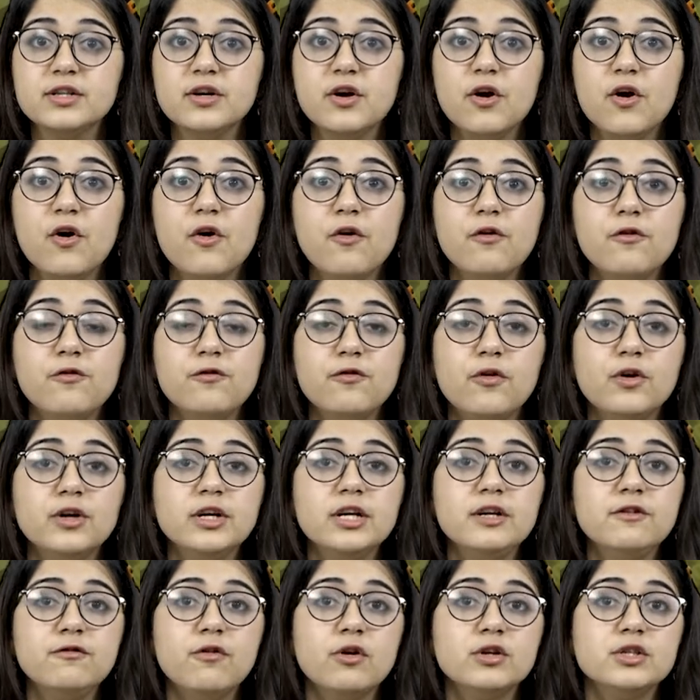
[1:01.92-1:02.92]

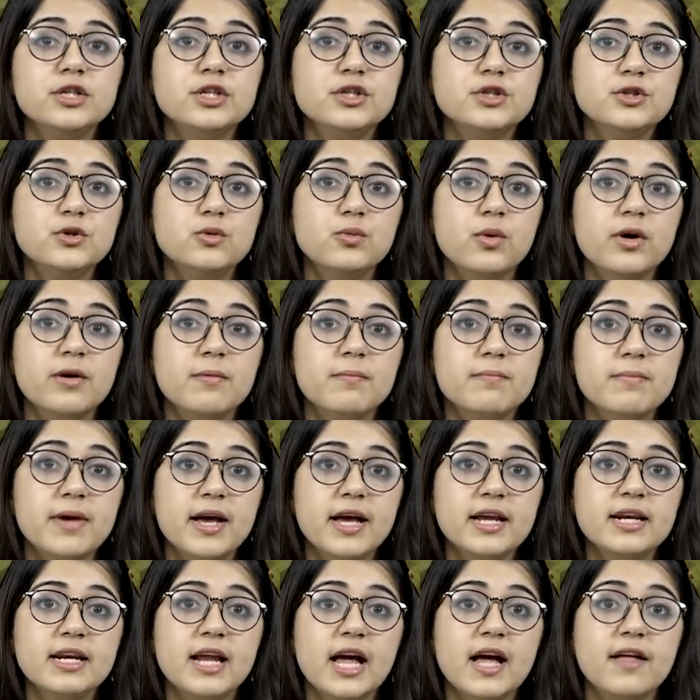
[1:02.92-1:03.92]
1,442 were
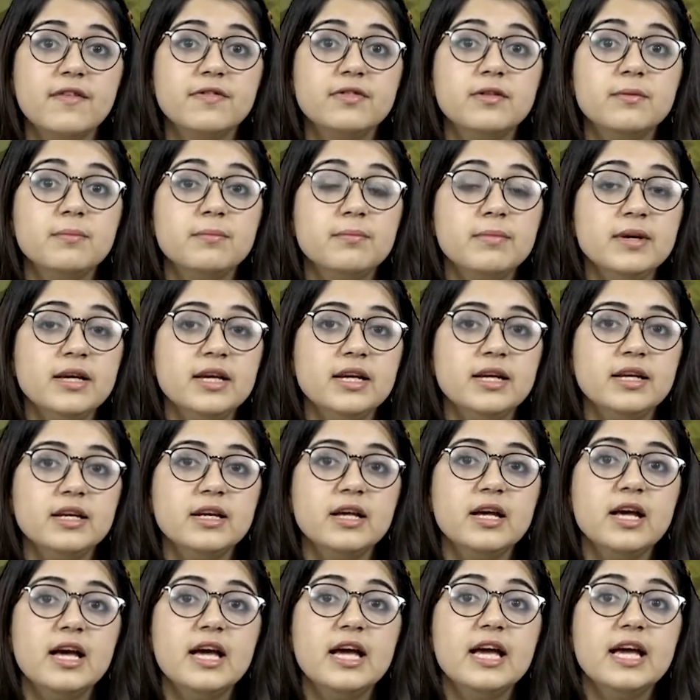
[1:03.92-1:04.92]
men, and the
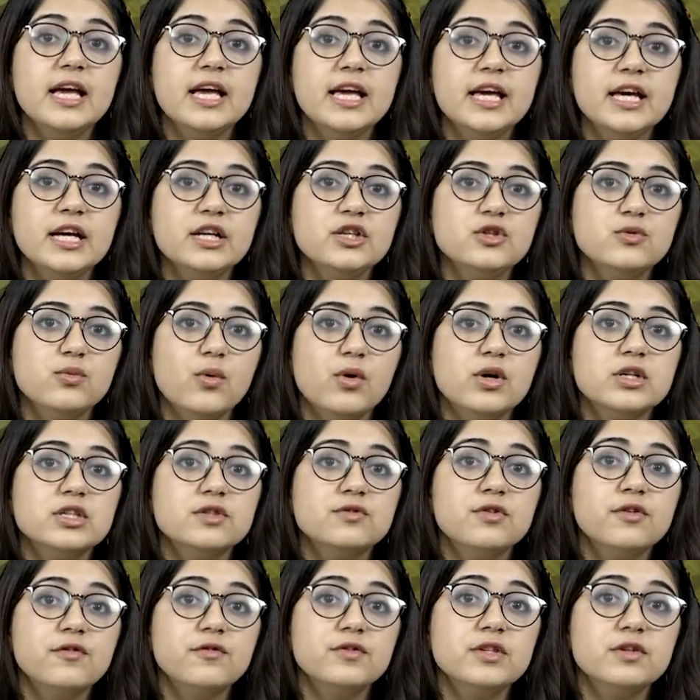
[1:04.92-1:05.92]
mean age
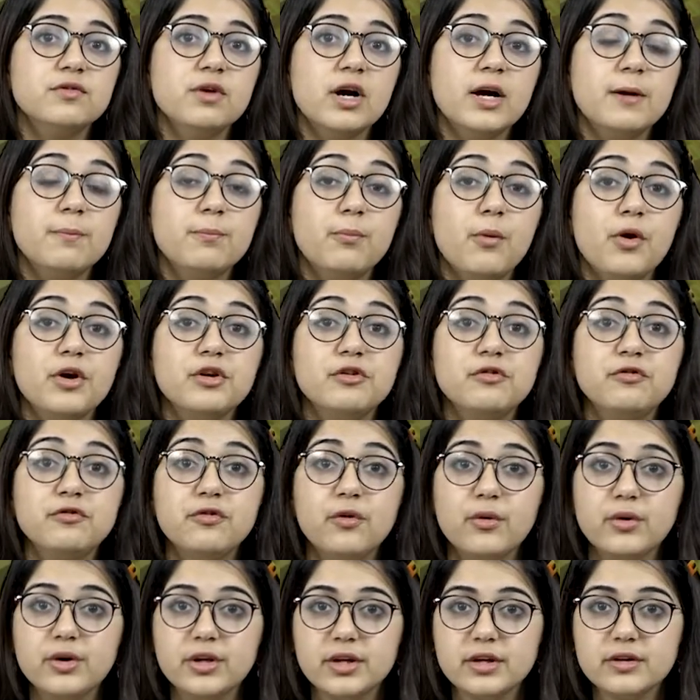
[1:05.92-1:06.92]
was
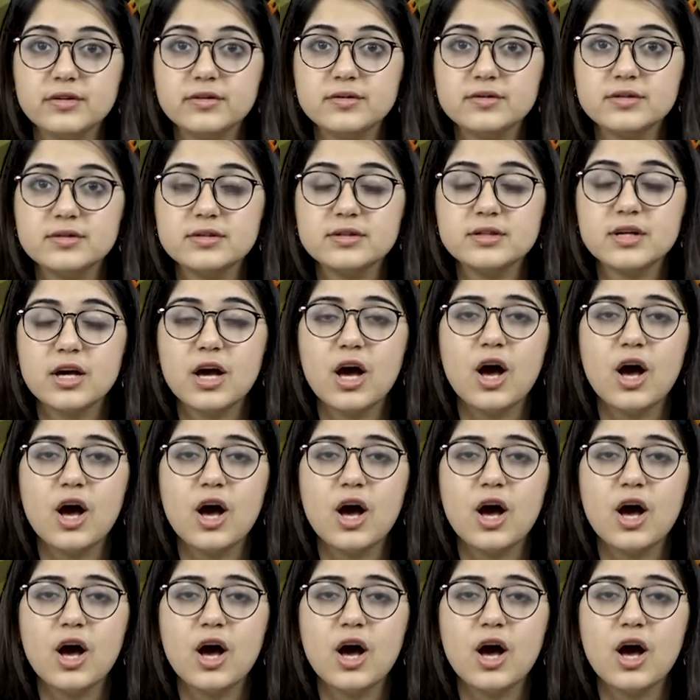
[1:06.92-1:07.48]
51.4 years.